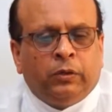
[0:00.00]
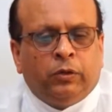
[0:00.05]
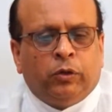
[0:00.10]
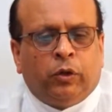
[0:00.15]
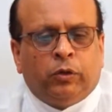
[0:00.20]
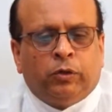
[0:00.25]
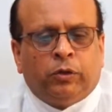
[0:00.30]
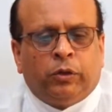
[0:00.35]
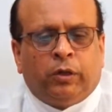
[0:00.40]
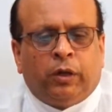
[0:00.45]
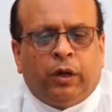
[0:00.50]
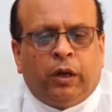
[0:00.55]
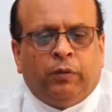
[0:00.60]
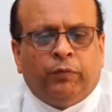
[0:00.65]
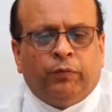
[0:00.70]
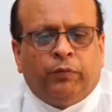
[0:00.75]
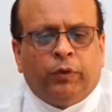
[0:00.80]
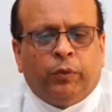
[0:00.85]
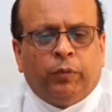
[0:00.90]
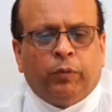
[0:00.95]
Dr.
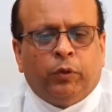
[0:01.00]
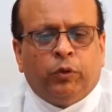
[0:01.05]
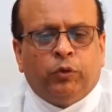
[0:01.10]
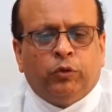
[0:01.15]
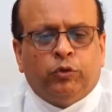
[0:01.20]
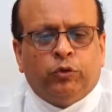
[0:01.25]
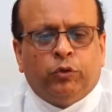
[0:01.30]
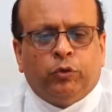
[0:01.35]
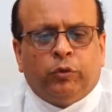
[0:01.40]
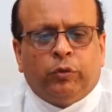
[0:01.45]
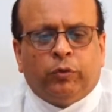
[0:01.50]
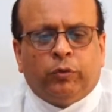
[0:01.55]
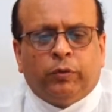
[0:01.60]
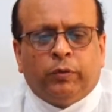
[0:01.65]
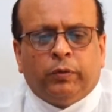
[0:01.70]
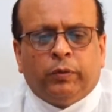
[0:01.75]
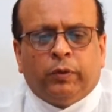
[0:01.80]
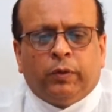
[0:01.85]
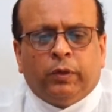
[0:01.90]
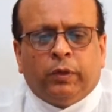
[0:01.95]
Ram from Guntur,
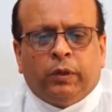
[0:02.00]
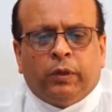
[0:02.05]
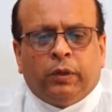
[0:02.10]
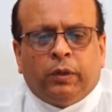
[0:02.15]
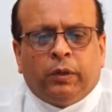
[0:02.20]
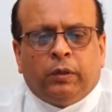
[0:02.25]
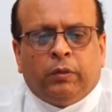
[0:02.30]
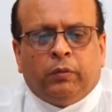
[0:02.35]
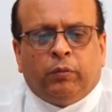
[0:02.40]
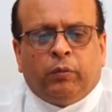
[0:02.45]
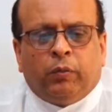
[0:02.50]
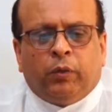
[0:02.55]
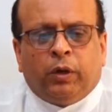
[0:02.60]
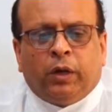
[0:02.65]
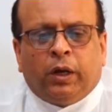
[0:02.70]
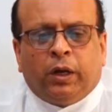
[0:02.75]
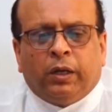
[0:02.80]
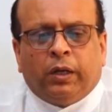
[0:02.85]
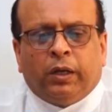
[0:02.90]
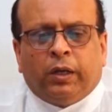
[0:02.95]

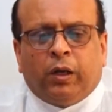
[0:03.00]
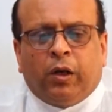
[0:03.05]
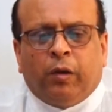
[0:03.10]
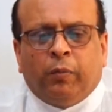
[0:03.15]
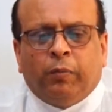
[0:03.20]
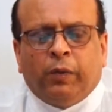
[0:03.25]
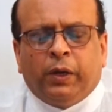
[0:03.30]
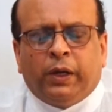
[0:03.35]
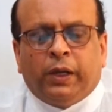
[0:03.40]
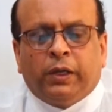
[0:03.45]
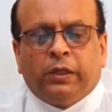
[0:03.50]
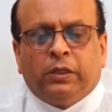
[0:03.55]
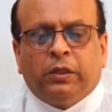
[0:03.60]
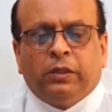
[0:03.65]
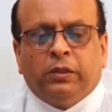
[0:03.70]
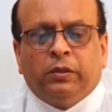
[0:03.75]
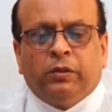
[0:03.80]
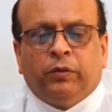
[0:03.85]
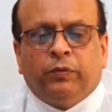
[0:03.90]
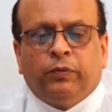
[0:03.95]
what are the
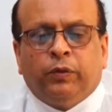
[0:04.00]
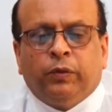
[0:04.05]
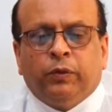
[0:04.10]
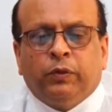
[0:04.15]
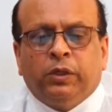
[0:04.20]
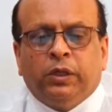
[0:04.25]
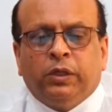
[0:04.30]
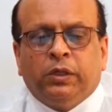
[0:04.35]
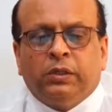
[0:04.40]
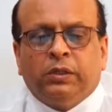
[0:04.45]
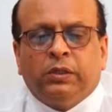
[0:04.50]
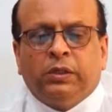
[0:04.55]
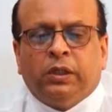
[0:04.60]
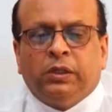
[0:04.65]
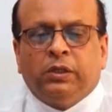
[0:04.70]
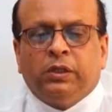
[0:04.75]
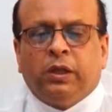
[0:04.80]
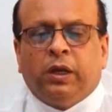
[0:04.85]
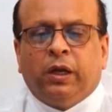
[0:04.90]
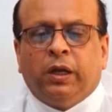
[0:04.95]
complications of using
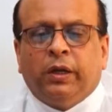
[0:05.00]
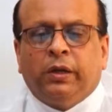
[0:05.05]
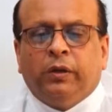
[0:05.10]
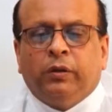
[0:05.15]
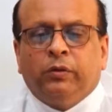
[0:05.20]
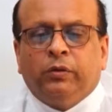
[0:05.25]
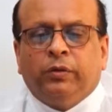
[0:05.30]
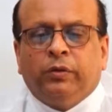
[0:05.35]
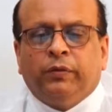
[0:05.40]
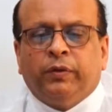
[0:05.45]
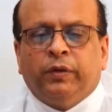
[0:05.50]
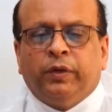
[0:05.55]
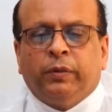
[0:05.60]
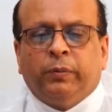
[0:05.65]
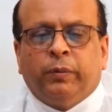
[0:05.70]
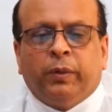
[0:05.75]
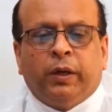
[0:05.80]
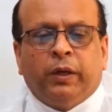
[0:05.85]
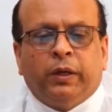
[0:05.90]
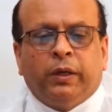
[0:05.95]
such a high dose of
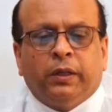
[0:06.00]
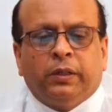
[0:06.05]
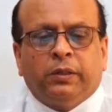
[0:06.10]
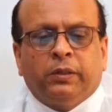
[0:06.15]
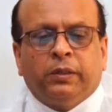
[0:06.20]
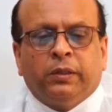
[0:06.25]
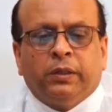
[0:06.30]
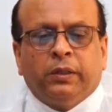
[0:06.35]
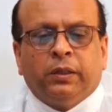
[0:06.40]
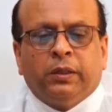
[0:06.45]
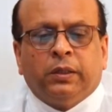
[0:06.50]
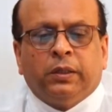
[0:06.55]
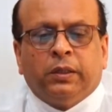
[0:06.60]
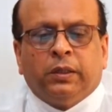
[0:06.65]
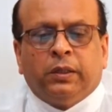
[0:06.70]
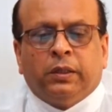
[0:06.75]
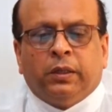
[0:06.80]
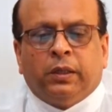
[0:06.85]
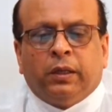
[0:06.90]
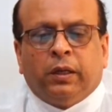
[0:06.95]
antibiotics
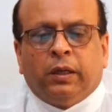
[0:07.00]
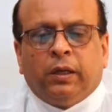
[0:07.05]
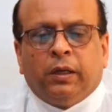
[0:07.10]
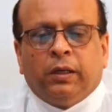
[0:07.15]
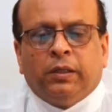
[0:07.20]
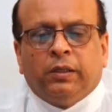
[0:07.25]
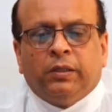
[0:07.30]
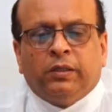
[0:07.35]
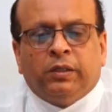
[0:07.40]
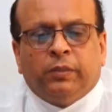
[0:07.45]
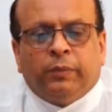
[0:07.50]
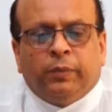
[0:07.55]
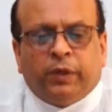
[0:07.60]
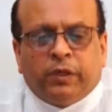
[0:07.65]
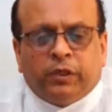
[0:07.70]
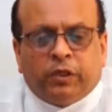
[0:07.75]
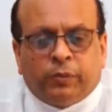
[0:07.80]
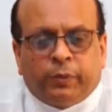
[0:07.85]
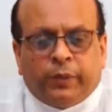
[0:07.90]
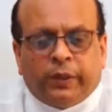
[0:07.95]
in
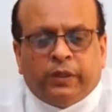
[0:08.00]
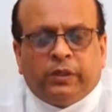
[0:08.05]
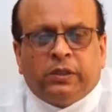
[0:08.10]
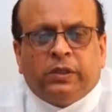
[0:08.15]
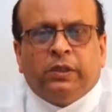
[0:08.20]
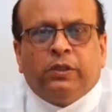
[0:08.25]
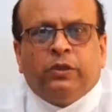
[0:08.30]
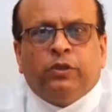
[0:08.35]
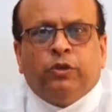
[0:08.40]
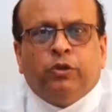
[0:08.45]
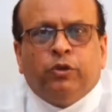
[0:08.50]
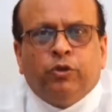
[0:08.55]
cement spacers?